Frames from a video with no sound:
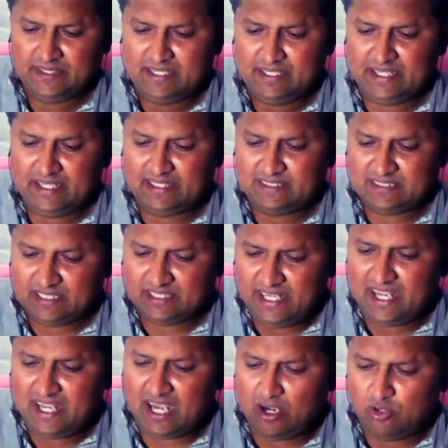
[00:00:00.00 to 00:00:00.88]
and
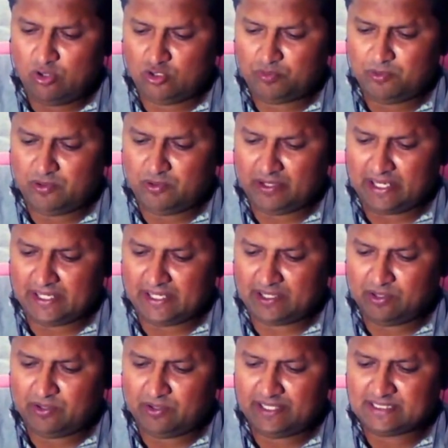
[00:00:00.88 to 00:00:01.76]
three output
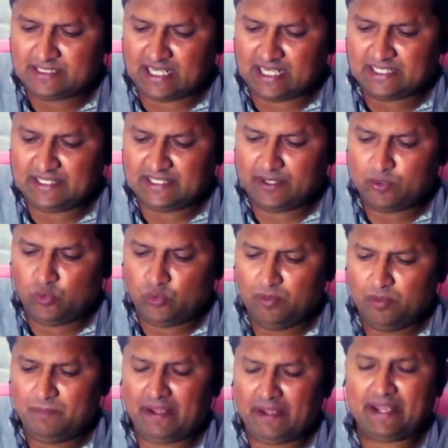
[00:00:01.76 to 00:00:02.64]
categories are the rule
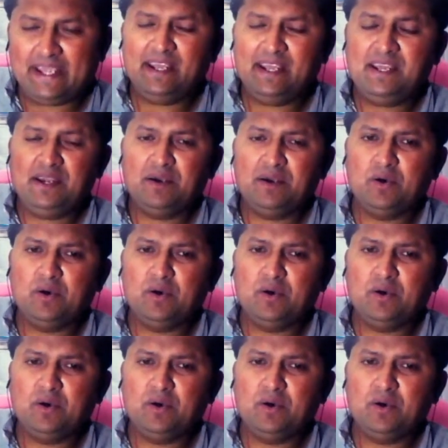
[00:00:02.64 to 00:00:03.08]
making,